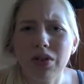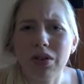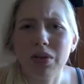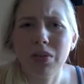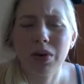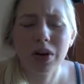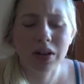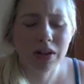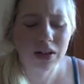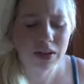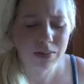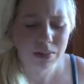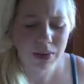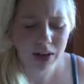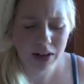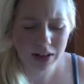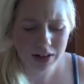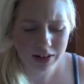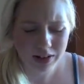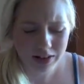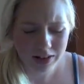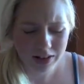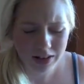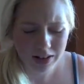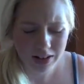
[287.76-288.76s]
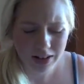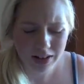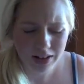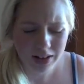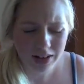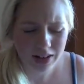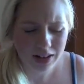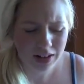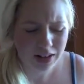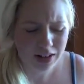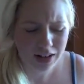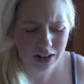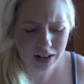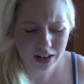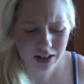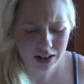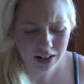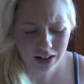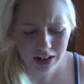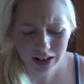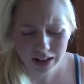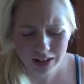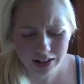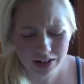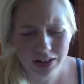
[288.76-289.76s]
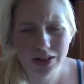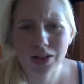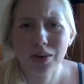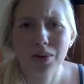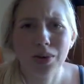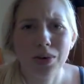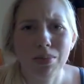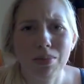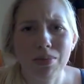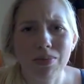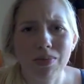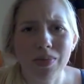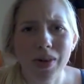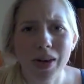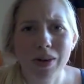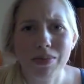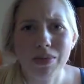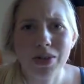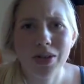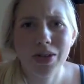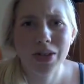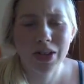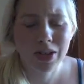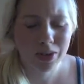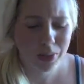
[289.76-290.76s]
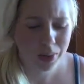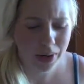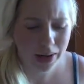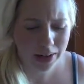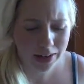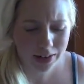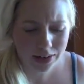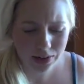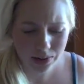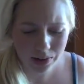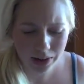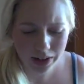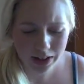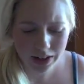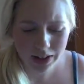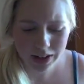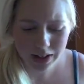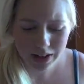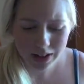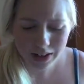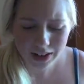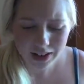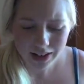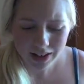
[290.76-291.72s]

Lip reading: for once, because I can't show you chemistry twice, right?